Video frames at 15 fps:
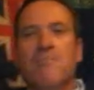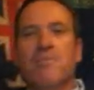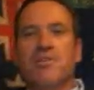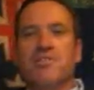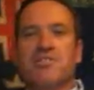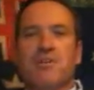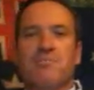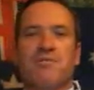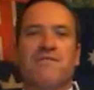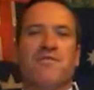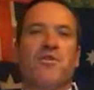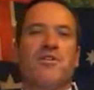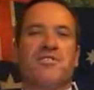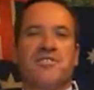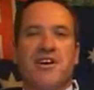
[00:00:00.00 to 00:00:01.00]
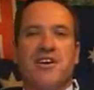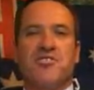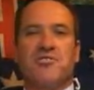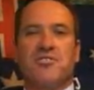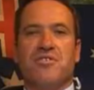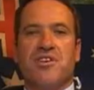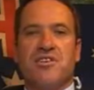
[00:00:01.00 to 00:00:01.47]
But before I
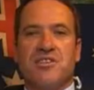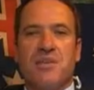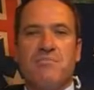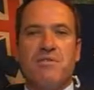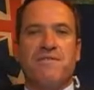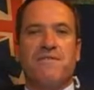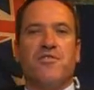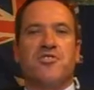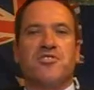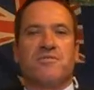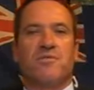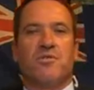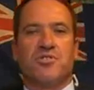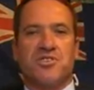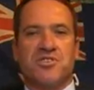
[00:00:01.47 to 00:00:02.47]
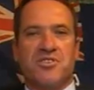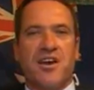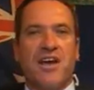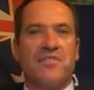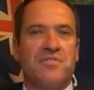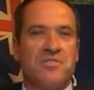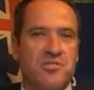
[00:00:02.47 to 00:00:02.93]
touch on this, let me first of all just
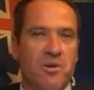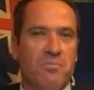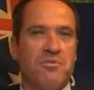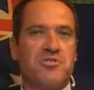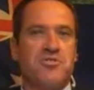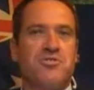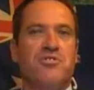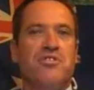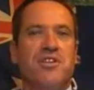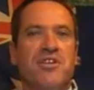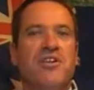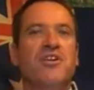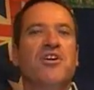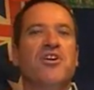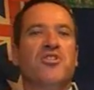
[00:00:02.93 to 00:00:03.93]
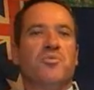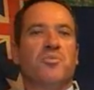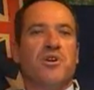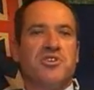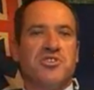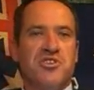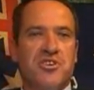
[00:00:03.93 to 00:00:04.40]
take this opportunity to
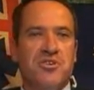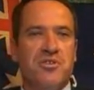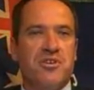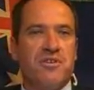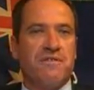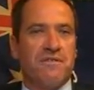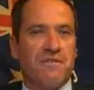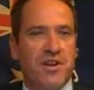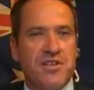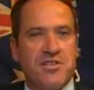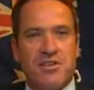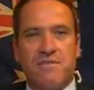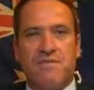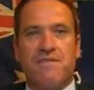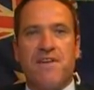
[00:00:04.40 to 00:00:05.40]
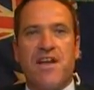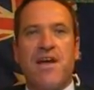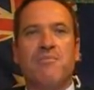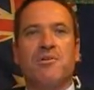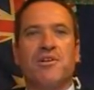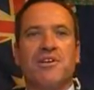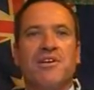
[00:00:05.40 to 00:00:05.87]
wish you, your friends and
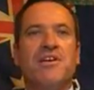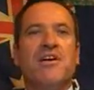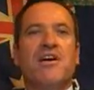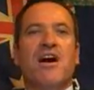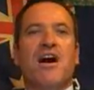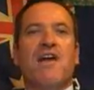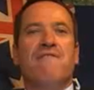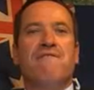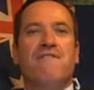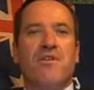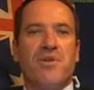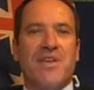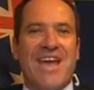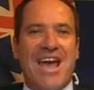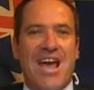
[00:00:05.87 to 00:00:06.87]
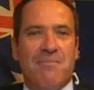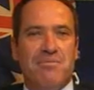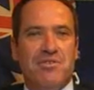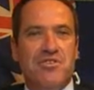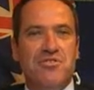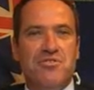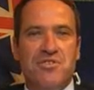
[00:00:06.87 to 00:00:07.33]
family a very
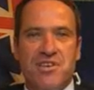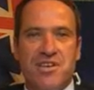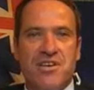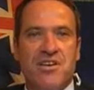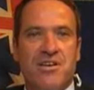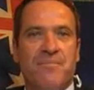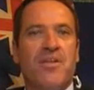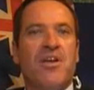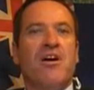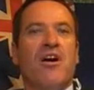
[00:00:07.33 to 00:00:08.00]
happy new year.